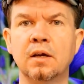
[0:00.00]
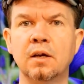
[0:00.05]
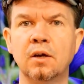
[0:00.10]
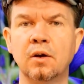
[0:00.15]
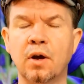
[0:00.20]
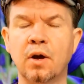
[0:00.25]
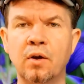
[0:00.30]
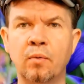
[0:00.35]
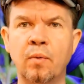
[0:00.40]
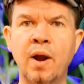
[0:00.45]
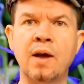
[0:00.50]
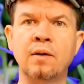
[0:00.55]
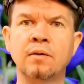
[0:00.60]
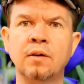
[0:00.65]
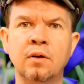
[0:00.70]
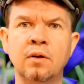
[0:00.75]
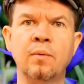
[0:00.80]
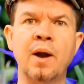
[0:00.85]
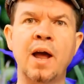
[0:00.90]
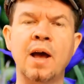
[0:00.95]
Going round
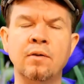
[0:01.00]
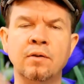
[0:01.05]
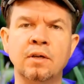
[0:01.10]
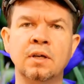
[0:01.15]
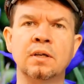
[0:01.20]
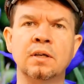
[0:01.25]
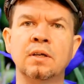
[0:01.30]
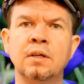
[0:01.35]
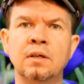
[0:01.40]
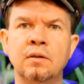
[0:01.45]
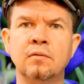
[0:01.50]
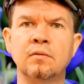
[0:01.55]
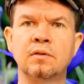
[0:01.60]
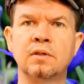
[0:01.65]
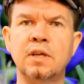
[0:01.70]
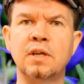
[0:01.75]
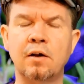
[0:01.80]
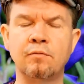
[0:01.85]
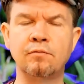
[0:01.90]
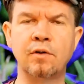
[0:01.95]
and round in a
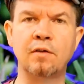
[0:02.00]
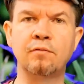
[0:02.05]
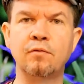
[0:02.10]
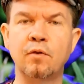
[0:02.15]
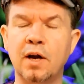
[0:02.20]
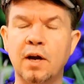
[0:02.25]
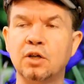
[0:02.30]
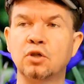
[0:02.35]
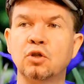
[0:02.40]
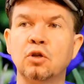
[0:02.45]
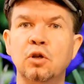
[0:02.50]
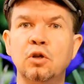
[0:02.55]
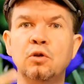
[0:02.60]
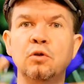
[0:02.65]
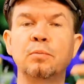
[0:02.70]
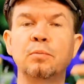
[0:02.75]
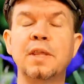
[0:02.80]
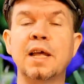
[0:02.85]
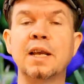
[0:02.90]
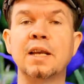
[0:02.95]
self-referential
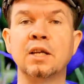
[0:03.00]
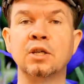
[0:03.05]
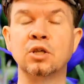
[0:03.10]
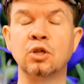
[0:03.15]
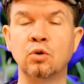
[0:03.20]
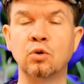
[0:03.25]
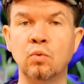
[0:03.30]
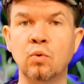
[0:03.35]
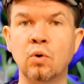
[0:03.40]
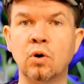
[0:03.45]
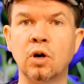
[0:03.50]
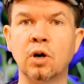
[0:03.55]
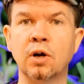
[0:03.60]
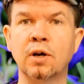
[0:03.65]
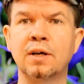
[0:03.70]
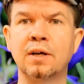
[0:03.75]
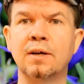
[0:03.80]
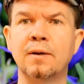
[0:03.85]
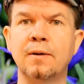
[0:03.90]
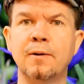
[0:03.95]
loop that doesn't
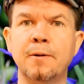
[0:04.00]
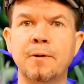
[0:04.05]
work,